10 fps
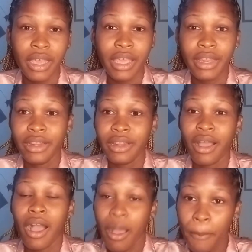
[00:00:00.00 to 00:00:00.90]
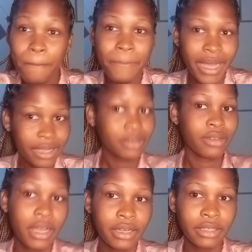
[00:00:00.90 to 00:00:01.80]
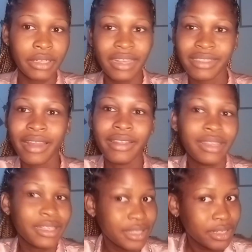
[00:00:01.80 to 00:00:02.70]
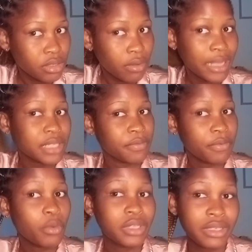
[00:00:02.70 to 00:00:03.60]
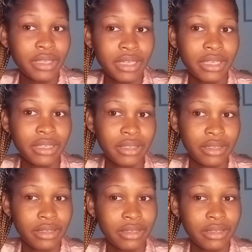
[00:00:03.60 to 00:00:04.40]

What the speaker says: And back in Ghana they are selling this thing to us 40 CDs.